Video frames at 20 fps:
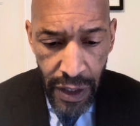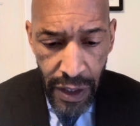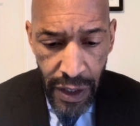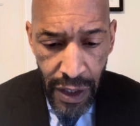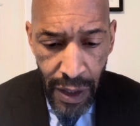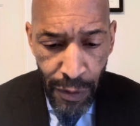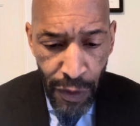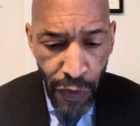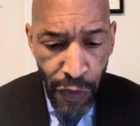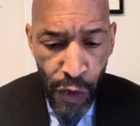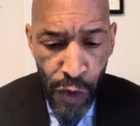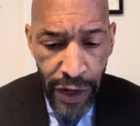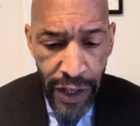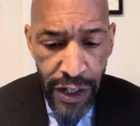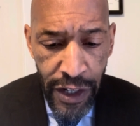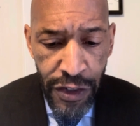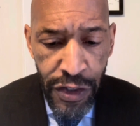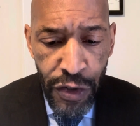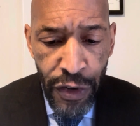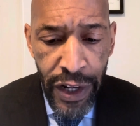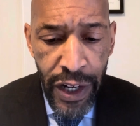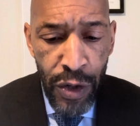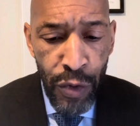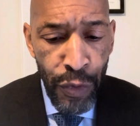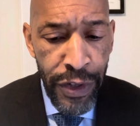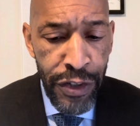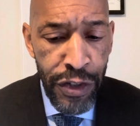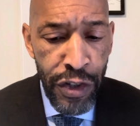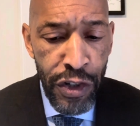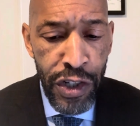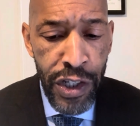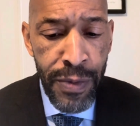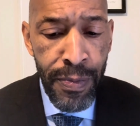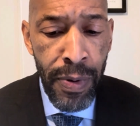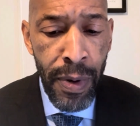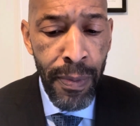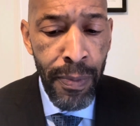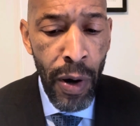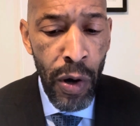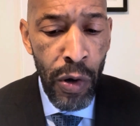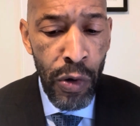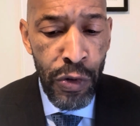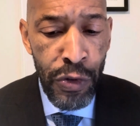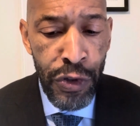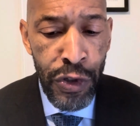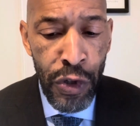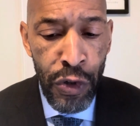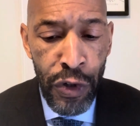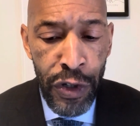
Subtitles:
Number four, illustrate a research proposal